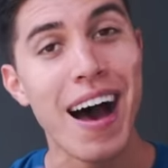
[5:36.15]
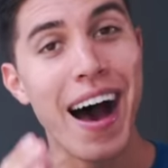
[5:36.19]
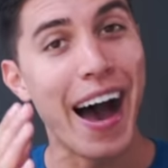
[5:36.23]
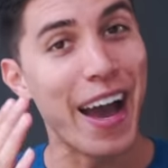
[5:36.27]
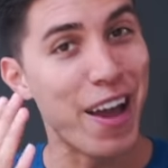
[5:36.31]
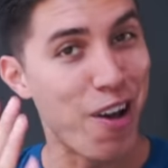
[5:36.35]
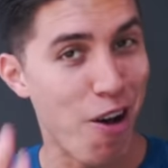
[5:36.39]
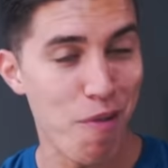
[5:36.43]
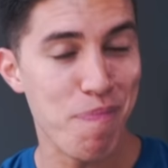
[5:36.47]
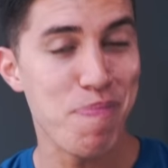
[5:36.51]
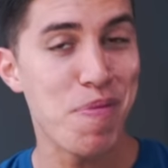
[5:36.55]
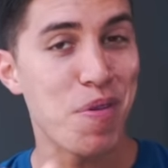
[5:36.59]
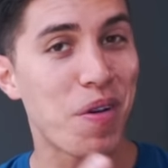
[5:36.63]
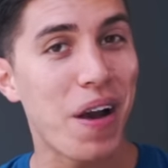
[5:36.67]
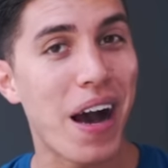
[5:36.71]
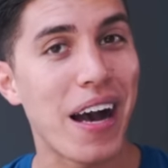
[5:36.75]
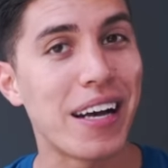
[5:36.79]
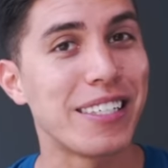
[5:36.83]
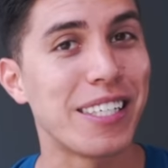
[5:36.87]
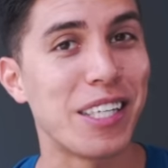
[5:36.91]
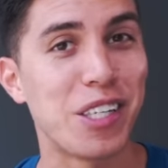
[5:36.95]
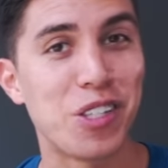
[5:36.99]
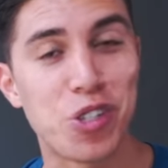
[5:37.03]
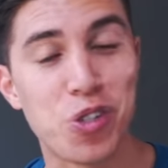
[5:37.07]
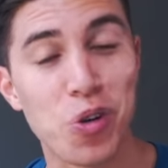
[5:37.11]
I hope you
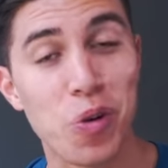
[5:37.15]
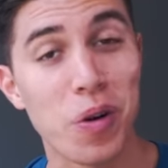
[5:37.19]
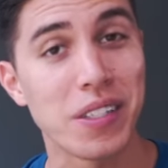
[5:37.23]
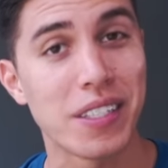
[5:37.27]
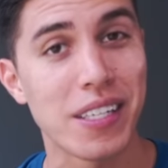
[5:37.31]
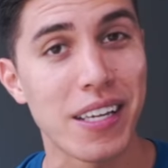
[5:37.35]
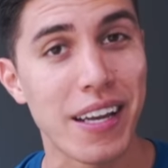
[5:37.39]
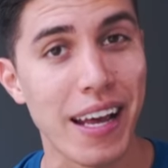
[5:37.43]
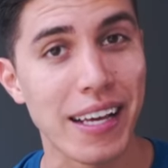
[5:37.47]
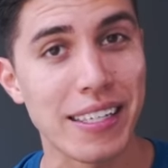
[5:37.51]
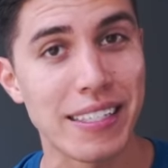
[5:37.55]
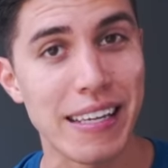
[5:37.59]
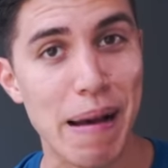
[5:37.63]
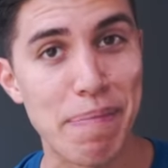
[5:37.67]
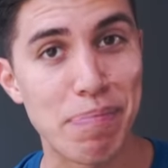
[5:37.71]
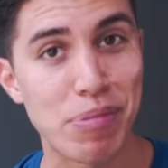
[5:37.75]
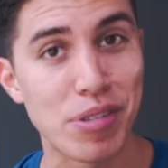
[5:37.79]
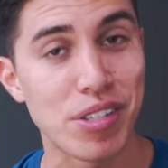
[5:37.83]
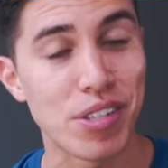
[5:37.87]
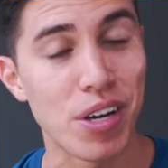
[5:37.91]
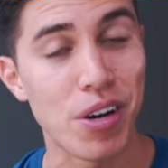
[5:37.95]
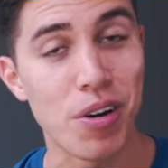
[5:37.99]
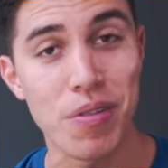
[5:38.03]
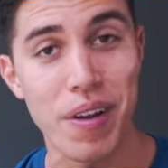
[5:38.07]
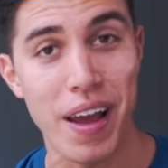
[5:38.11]
guys enjoyed today's
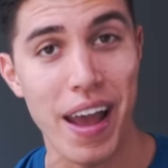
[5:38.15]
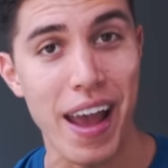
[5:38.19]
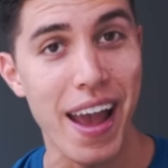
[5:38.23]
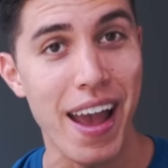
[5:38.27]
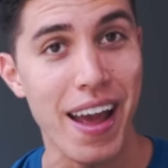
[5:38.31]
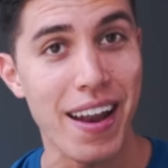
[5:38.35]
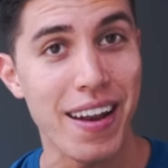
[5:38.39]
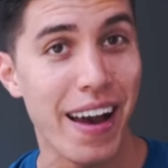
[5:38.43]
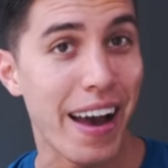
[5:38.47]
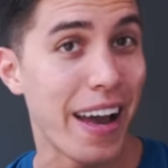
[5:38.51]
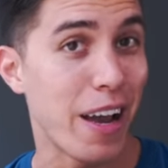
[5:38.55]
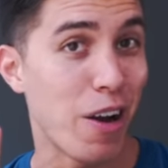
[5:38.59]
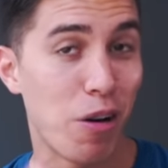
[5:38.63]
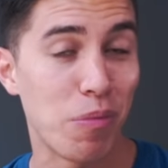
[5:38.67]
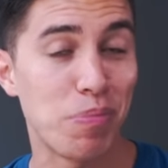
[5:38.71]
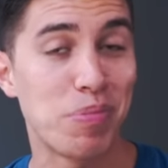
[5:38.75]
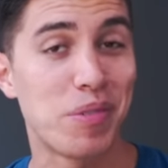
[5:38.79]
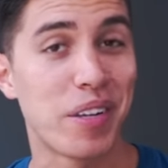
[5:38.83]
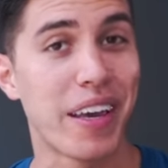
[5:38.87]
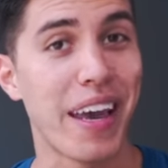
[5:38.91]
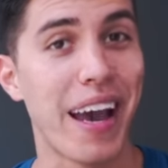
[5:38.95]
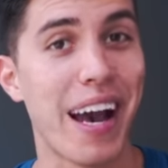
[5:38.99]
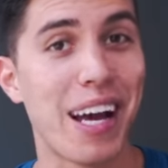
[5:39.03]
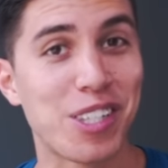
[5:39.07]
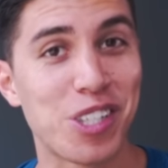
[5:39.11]
episode, and I hope
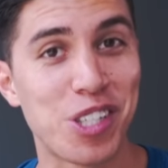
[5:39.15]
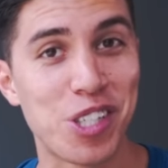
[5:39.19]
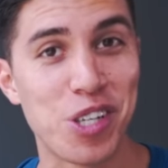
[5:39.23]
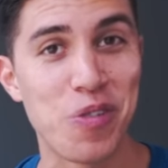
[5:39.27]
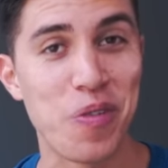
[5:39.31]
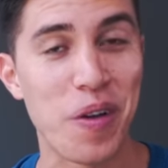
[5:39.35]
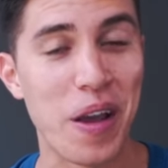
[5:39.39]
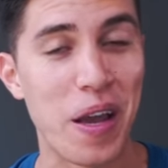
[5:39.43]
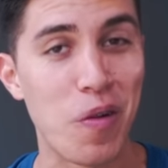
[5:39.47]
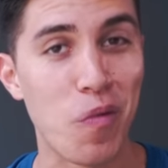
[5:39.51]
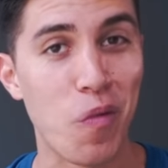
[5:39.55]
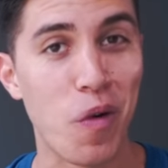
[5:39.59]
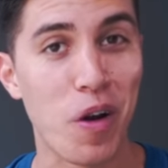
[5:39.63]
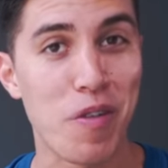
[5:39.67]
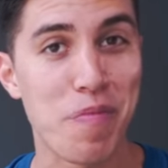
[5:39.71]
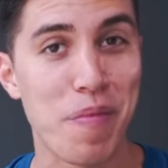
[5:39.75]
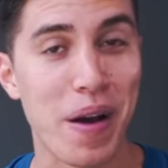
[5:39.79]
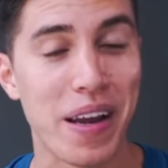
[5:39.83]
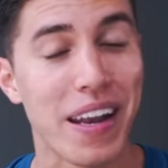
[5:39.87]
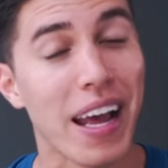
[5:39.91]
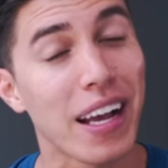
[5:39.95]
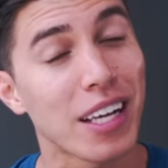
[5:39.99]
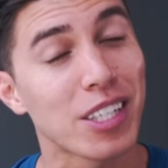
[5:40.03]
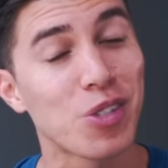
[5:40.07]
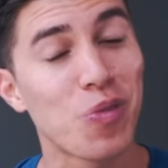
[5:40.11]
to catch you in one of
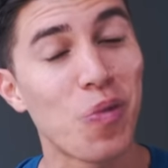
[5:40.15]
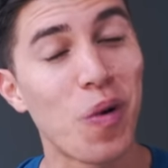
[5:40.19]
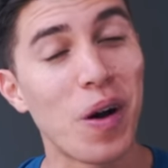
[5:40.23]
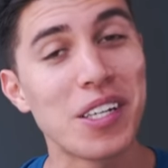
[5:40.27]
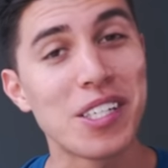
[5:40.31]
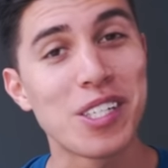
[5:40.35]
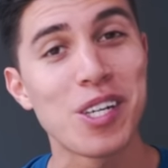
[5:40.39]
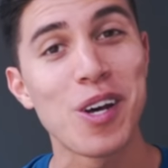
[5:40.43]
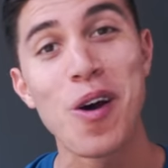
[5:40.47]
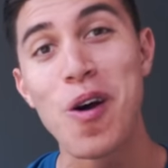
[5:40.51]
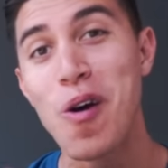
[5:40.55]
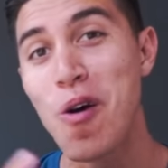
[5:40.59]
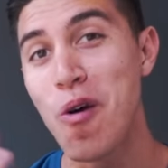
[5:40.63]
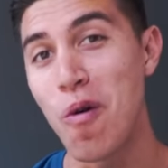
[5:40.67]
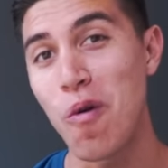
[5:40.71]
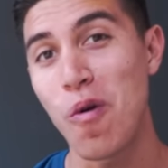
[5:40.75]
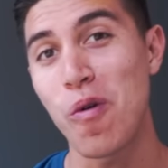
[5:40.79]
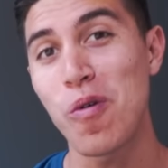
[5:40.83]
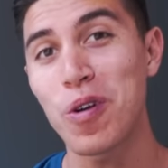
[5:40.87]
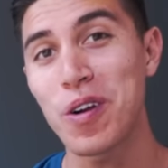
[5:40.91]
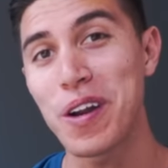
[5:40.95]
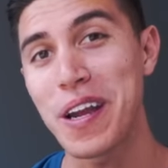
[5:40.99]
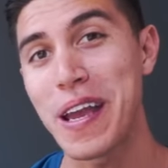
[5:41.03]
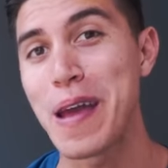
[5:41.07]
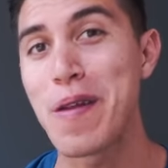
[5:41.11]
my next ones
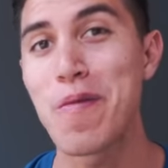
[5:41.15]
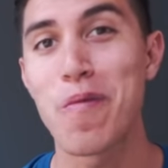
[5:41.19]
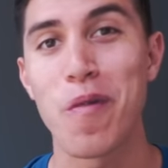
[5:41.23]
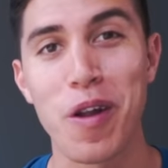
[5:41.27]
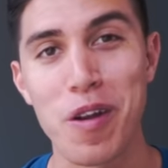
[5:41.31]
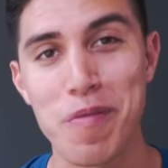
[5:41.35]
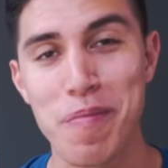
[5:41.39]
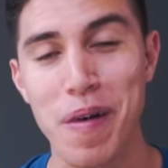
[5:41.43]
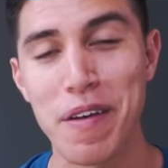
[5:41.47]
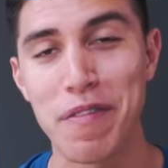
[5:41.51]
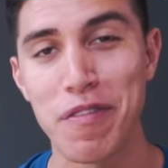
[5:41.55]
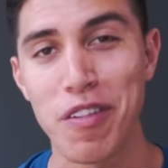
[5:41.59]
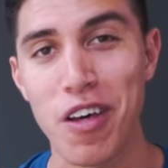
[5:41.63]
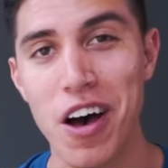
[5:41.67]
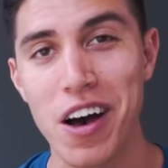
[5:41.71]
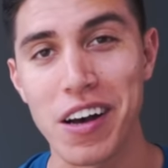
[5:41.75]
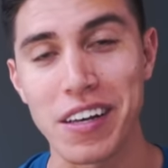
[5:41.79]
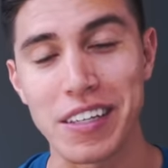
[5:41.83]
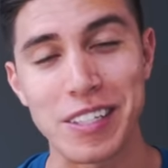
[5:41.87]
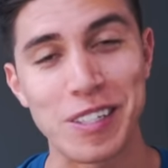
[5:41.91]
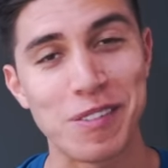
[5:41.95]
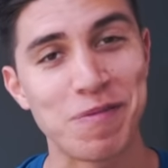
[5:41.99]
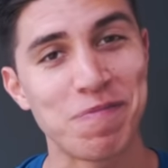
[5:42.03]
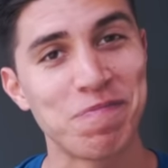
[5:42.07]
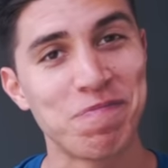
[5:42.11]
or in one of my
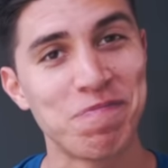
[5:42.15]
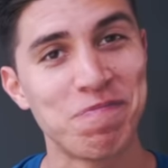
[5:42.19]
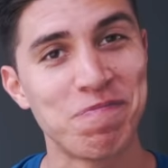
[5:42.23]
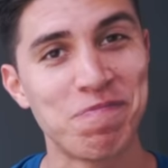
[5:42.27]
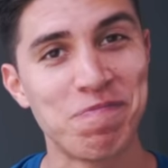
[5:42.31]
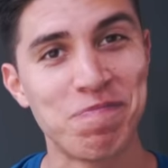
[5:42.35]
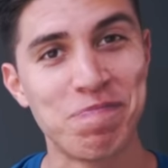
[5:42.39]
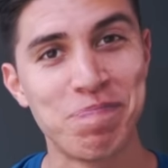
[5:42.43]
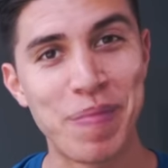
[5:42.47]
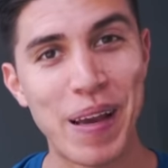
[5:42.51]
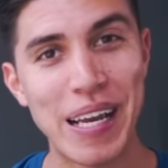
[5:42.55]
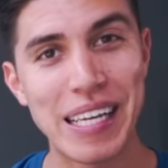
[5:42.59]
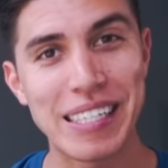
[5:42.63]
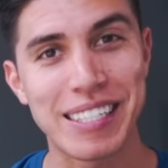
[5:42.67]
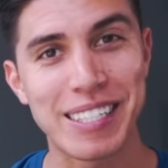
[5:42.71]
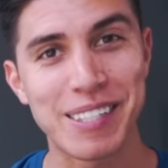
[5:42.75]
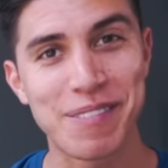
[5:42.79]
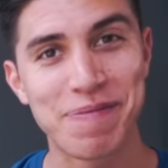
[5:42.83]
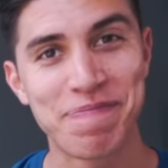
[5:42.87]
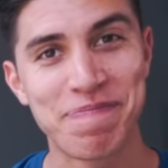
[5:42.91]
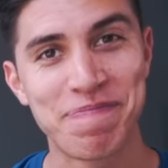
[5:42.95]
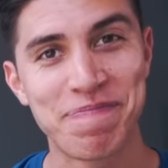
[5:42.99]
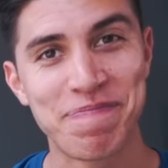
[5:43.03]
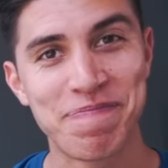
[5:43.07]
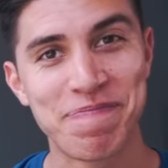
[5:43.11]
vlogs.
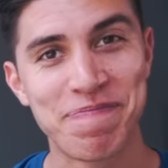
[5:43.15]
Peace.